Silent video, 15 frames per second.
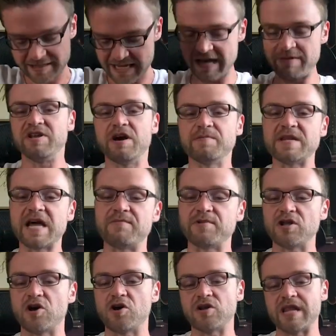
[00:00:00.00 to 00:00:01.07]
hit me up down
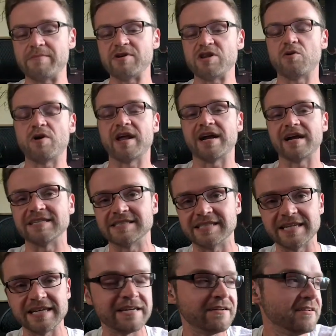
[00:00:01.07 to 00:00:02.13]
below. Let me know what I got to
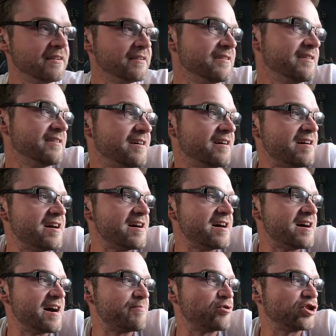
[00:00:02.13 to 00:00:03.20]
see.
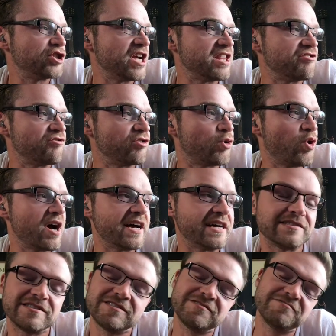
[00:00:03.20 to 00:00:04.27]
I appreciate the
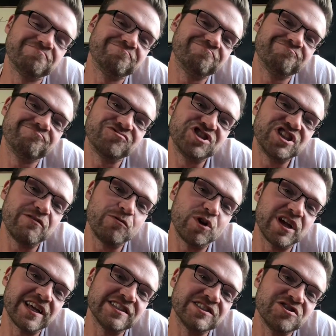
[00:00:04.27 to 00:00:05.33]
requests. See everyone
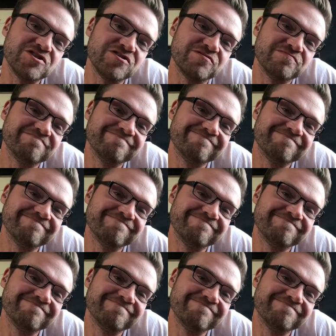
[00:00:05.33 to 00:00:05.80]
again soon.